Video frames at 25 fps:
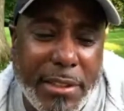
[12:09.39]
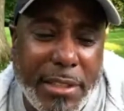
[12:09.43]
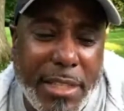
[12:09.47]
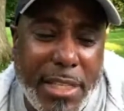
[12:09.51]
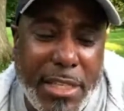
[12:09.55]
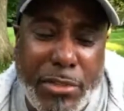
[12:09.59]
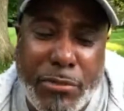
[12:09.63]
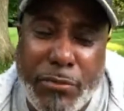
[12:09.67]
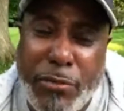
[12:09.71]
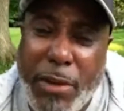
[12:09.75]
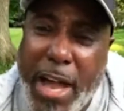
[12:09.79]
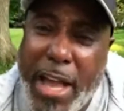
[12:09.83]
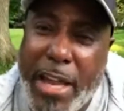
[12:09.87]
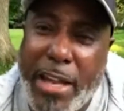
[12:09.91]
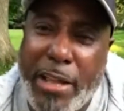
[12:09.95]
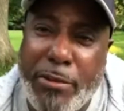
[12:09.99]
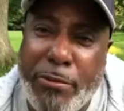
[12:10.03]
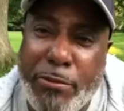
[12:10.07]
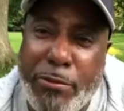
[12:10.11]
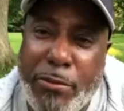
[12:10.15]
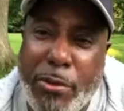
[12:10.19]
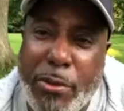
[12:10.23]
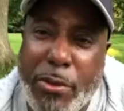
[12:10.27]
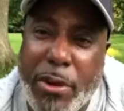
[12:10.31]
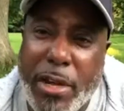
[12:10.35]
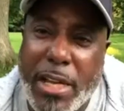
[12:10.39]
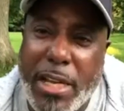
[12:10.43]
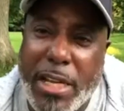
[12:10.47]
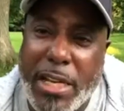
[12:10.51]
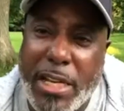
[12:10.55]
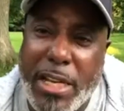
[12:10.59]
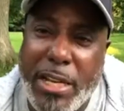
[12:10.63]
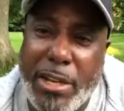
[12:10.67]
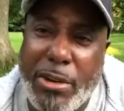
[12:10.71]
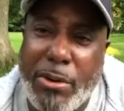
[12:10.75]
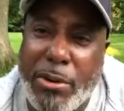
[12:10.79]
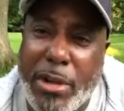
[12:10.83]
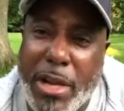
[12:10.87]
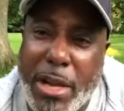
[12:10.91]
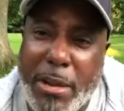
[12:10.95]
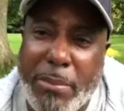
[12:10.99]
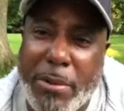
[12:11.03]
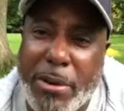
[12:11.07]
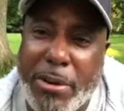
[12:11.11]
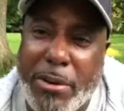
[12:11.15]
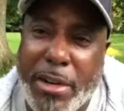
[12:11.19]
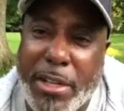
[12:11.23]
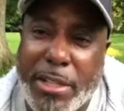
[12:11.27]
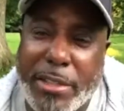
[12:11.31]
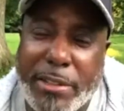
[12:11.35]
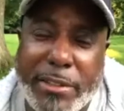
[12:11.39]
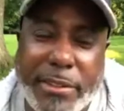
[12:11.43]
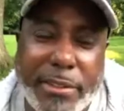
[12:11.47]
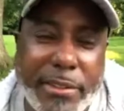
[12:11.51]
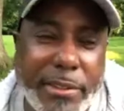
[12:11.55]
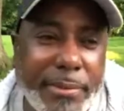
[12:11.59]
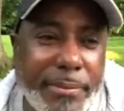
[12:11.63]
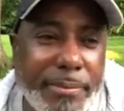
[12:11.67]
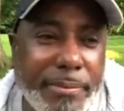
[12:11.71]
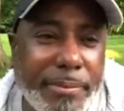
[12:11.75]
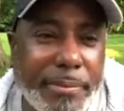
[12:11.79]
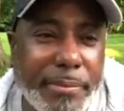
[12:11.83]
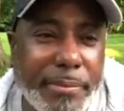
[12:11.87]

that's fighting for illegal immigrants